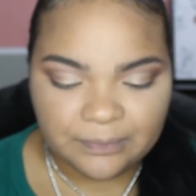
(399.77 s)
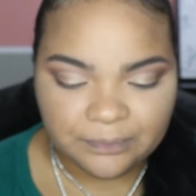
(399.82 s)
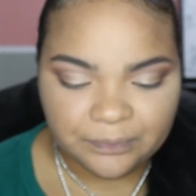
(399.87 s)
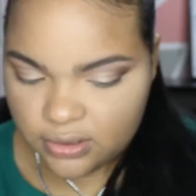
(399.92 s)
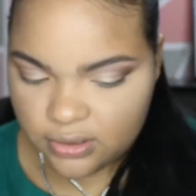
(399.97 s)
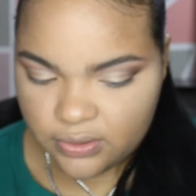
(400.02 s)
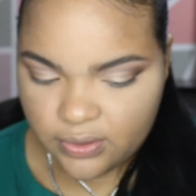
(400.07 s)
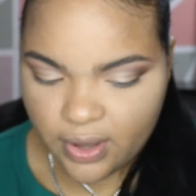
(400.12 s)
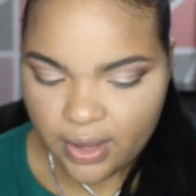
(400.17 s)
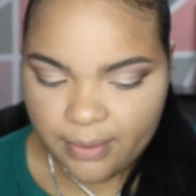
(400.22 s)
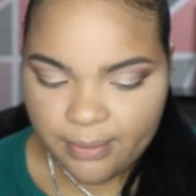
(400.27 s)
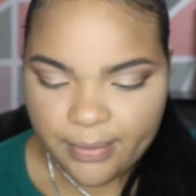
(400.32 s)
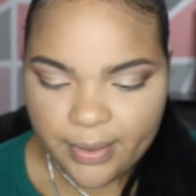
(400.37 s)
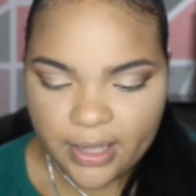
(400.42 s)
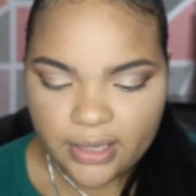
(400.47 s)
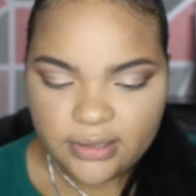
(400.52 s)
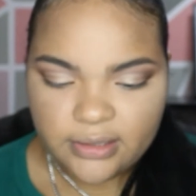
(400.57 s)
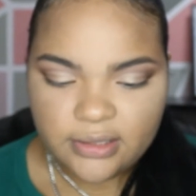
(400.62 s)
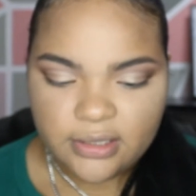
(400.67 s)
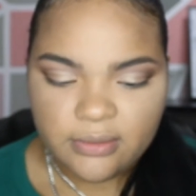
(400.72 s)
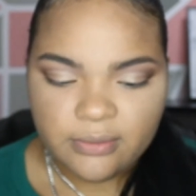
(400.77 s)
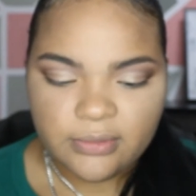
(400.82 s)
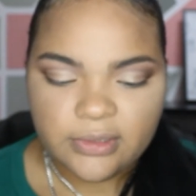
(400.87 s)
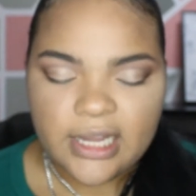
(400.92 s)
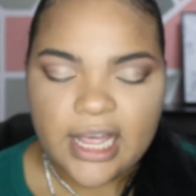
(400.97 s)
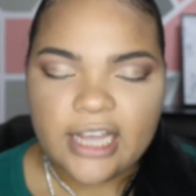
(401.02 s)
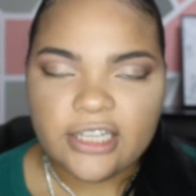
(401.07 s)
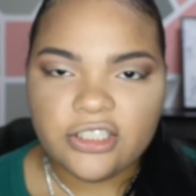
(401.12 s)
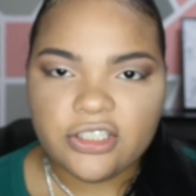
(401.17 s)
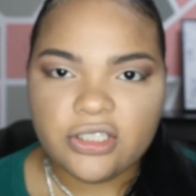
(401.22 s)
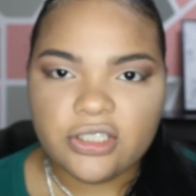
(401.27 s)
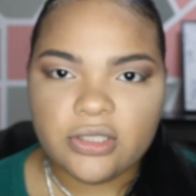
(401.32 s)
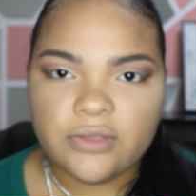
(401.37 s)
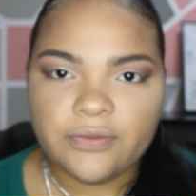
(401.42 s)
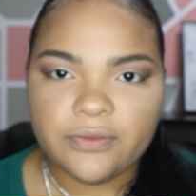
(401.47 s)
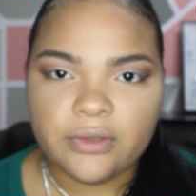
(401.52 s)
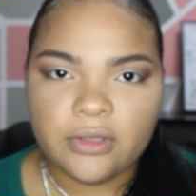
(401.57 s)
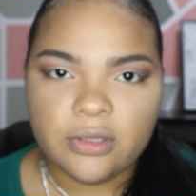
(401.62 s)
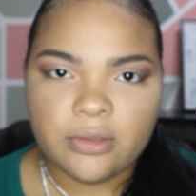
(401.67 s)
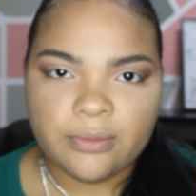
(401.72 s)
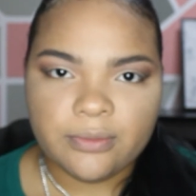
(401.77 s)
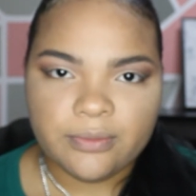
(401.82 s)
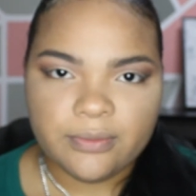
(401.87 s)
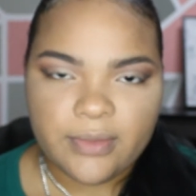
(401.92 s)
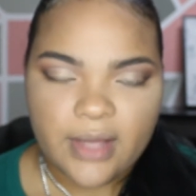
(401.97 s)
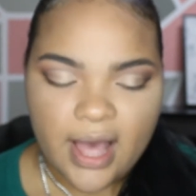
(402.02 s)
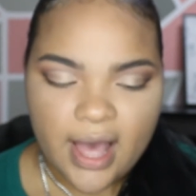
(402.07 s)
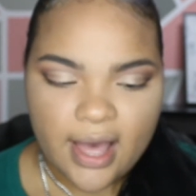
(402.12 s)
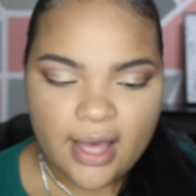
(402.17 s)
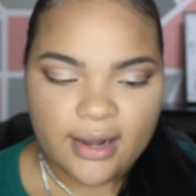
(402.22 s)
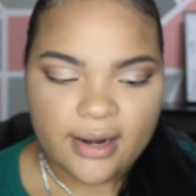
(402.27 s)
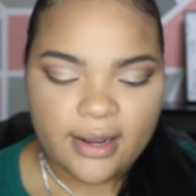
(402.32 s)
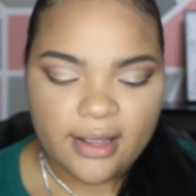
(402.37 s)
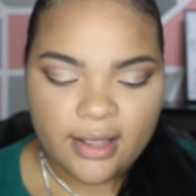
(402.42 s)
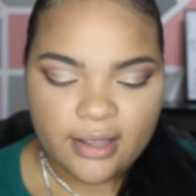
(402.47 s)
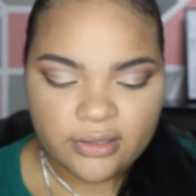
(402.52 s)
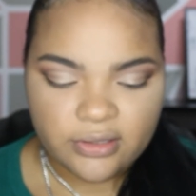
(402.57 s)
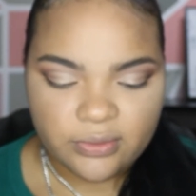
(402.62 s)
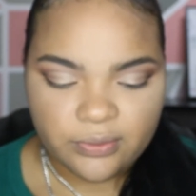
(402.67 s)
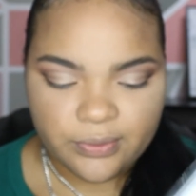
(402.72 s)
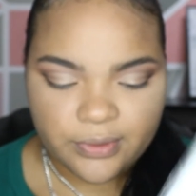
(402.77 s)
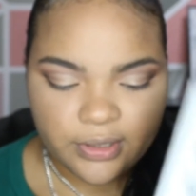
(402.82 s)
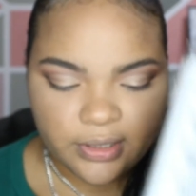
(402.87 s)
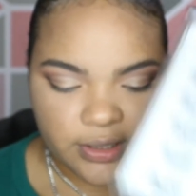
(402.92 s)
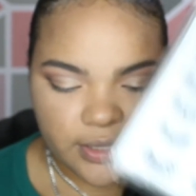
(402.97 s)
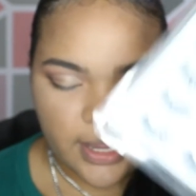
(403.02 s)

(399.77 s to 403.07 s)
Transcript: So I bought some lashes from Ada as well.